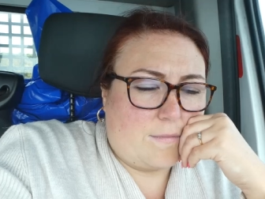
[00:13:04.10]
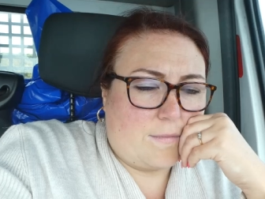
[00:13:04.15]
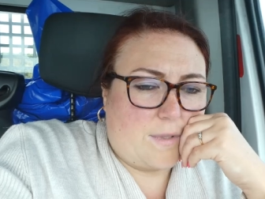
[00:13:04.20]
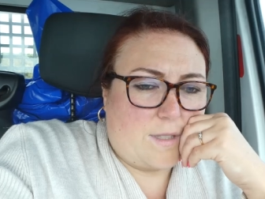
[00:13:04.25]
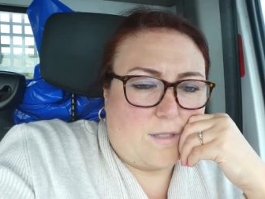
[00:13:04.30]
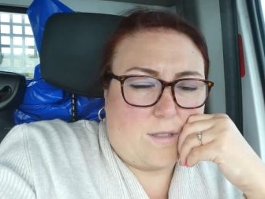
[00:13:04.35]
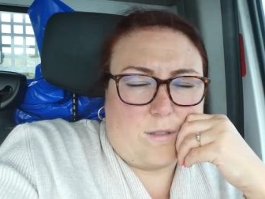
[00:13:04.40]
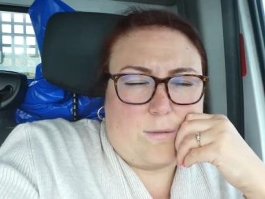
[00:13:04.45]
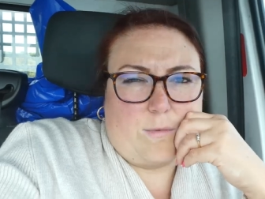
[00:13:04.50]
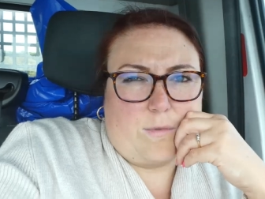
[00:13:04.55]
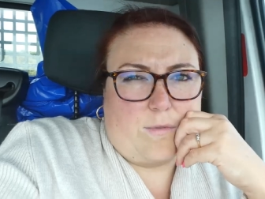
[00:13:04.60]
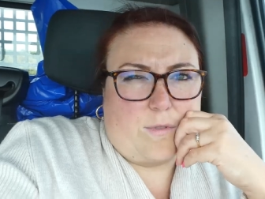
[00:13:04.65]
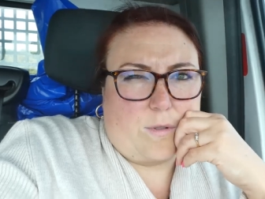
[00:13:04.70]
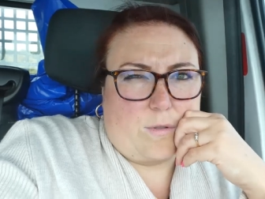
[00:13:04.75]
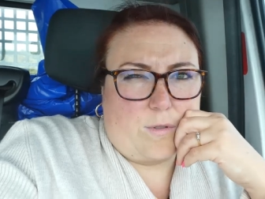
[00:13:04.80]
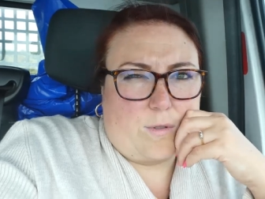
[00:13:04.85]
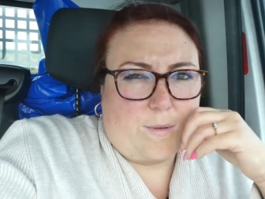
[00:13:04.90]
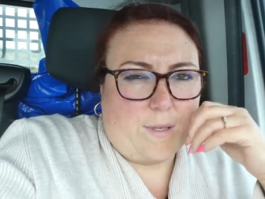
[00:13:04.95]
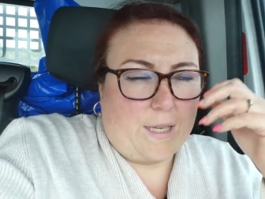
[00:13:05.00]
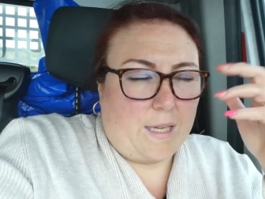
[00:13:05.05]
I don't know whether
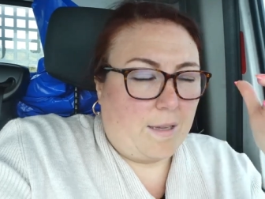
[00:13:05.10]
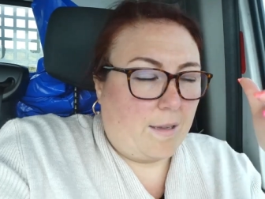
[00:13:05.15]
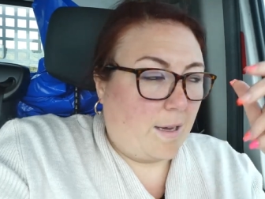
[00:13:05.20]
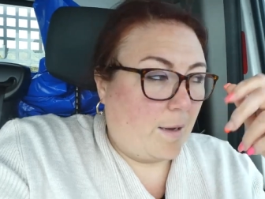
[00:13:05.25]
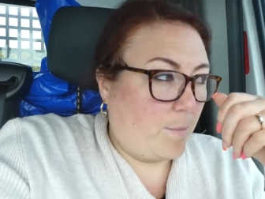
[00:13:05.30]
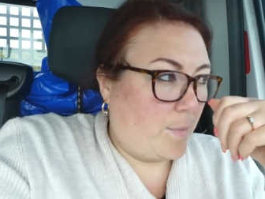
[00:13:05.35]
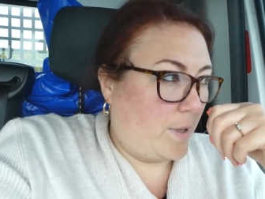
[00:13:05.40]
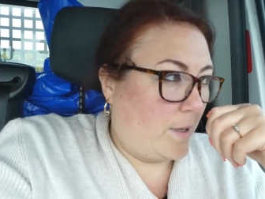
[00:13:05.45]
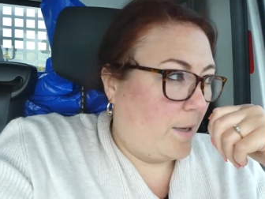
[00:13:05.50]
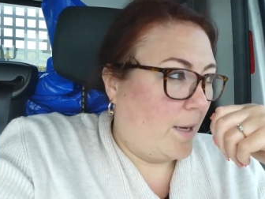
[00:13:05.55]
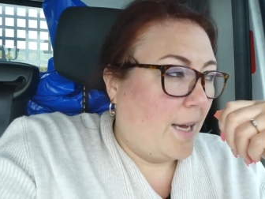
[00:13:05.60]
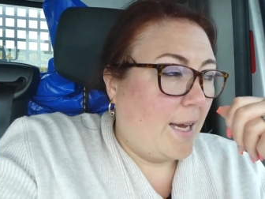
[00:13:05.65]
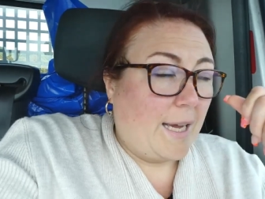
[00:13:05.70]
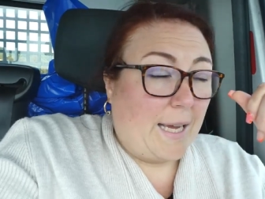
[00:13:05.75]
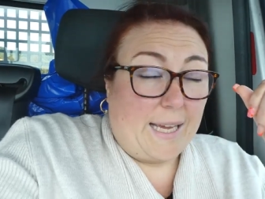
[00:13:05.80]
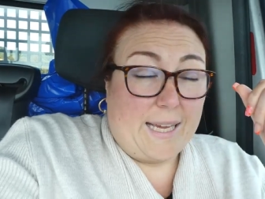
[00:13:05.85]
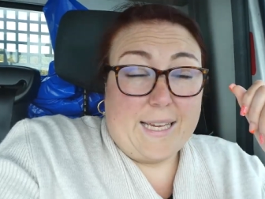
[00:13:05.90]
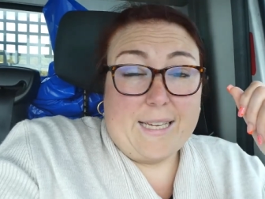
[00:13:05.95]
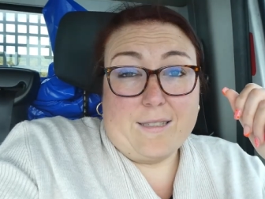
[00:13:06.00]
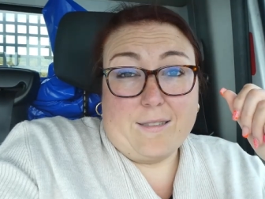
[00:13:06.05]
I'll do any of that but
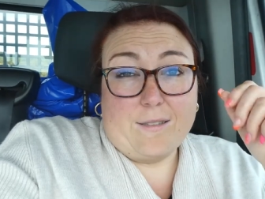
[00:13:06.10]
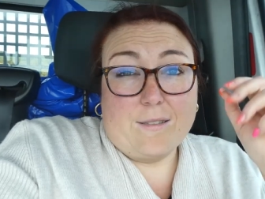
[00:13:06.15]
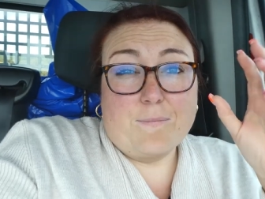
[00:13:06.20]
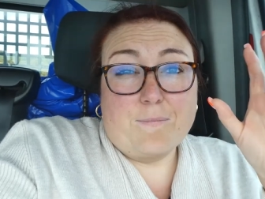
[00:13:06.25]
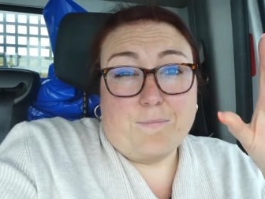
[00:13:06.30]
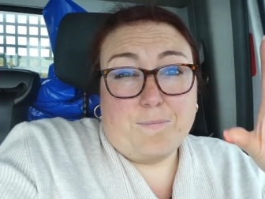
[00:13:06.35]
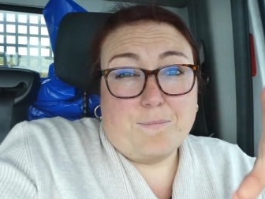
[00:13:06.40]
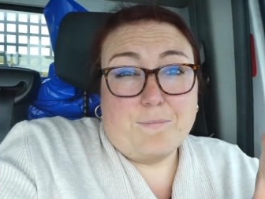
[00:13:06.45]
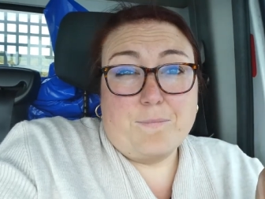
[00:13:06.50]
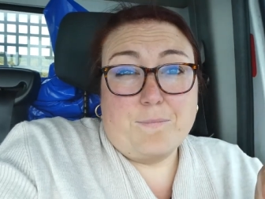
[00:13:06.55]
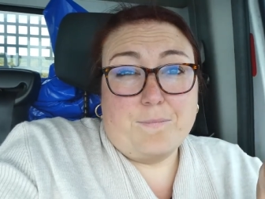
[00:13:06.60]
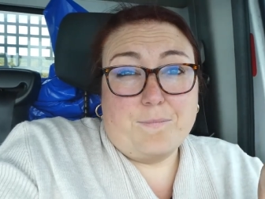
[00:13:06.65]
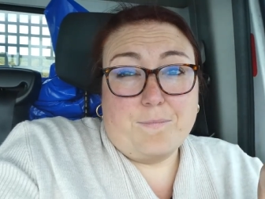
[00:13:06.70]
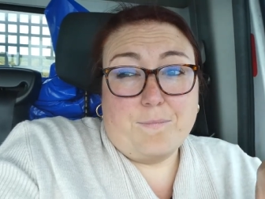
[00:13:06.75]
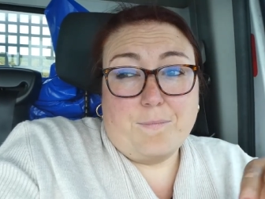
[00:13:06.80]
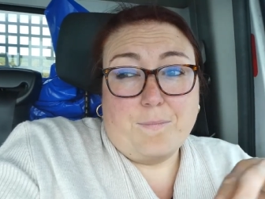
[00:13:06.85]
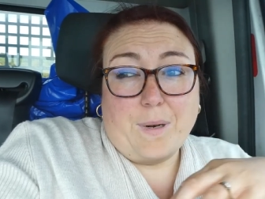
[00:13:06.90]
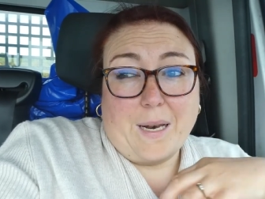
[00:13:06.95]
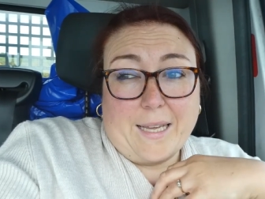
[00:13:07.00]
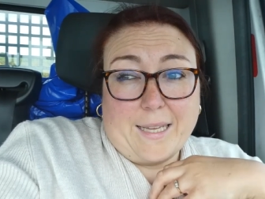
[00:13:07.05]
it is
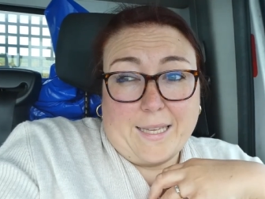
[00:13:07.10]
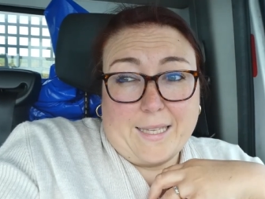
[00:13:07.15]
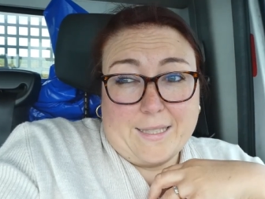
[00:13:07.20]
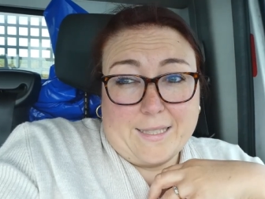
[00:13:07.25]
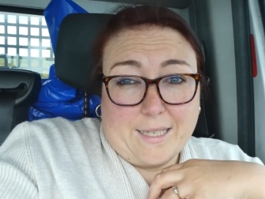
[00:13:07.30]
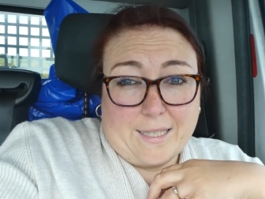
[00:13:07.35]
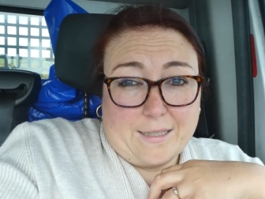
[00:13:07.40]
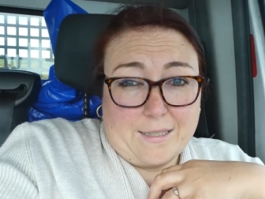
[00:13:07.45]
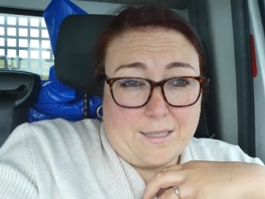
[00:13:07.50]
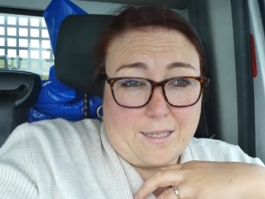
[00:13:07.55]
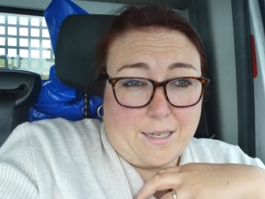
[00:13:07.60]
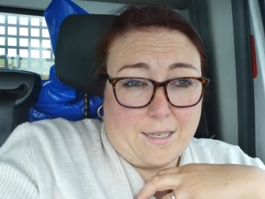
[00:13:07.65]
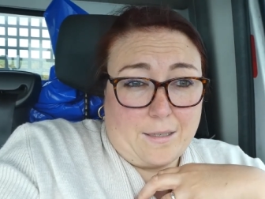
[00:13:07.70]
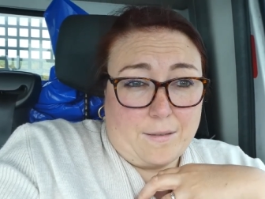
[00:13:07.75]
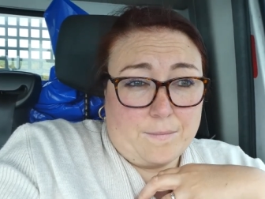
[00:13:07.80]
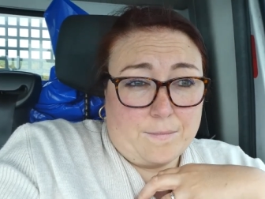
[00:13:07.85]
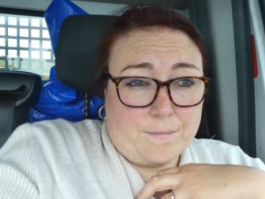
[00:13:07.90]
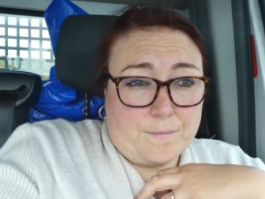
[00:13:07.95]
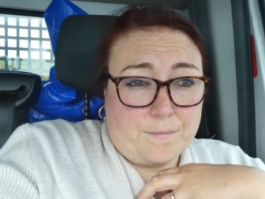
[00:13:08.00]
blanket day today